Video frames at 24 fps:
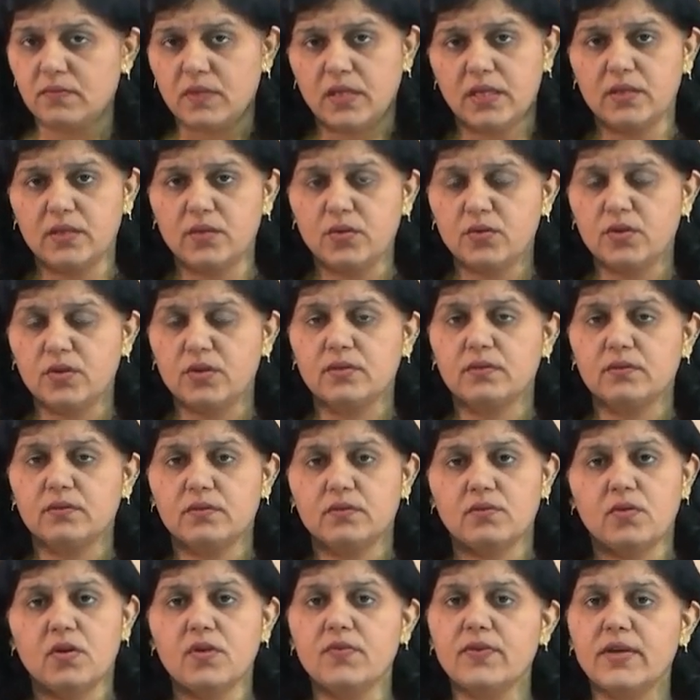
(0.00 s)
in your
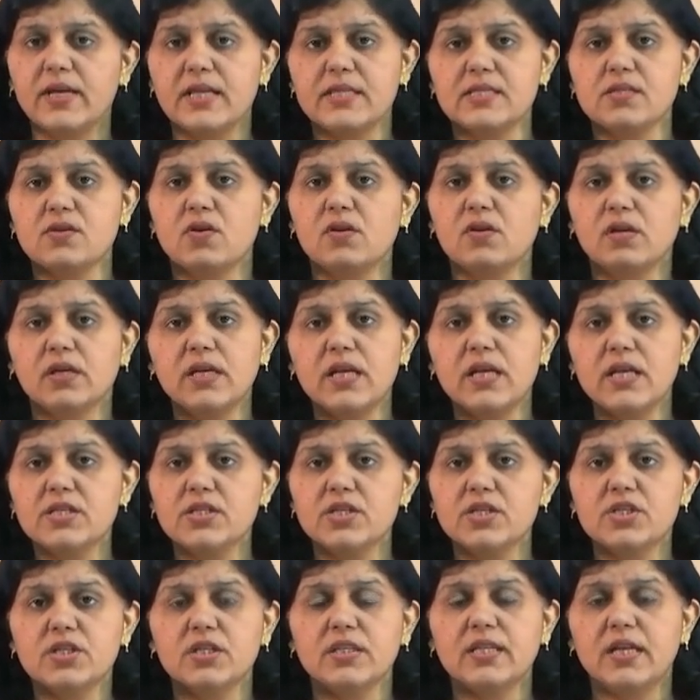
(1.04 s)
what we can say
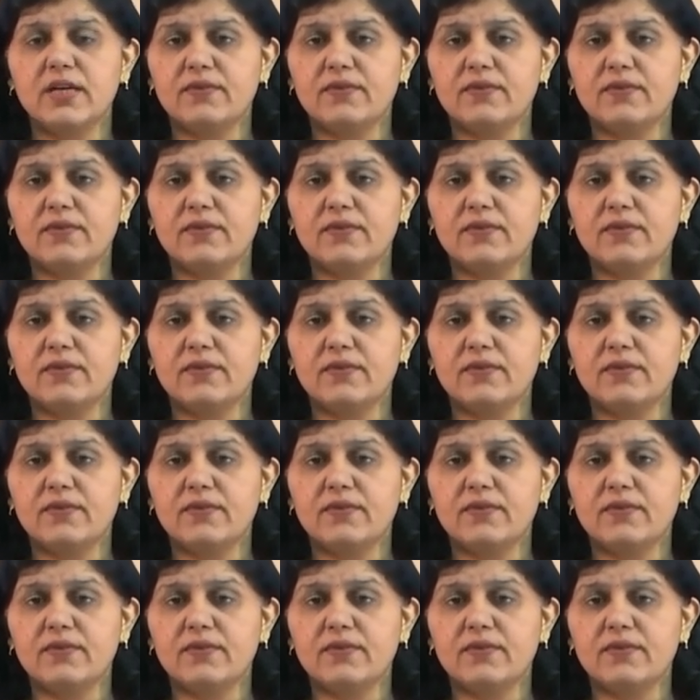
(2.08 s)
organization,